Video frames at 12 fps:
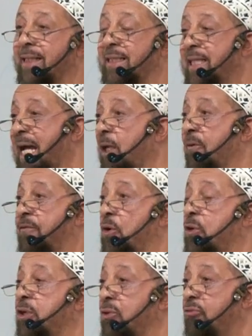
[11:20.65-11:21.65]
in
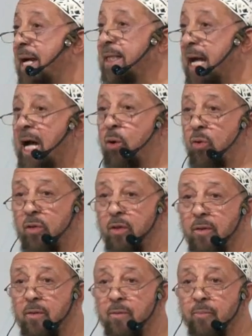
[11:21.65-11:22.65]
California right now
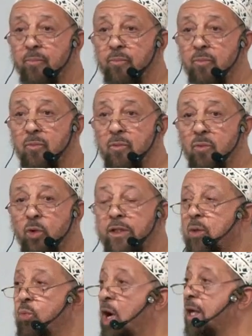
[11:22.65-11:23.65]
when
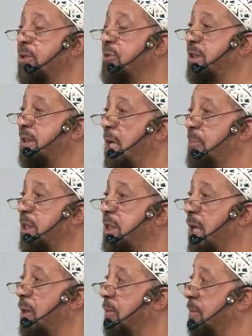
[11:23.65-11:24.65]
the water is coming
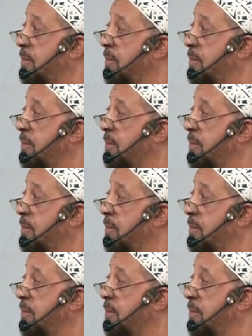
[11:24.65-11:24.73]
down.